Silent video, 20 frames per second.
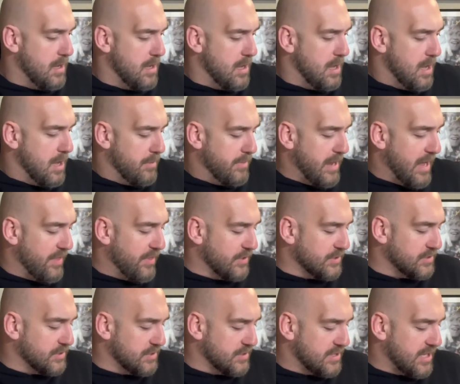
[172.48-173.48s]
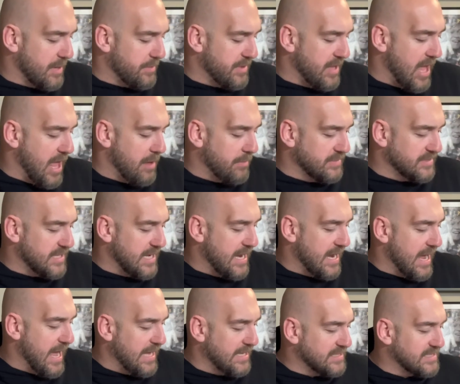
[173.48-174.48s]
But yeah, those are a couple of albums
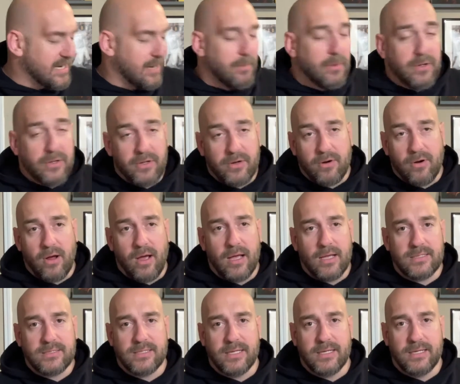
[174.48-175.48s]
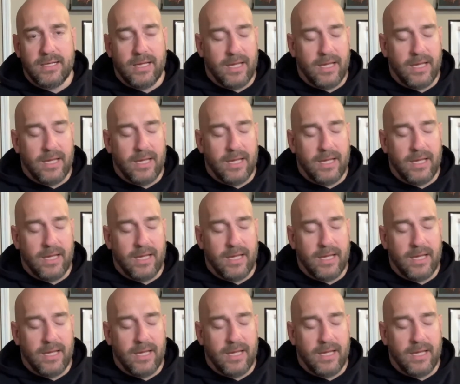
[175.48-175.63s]
I stumbled across, and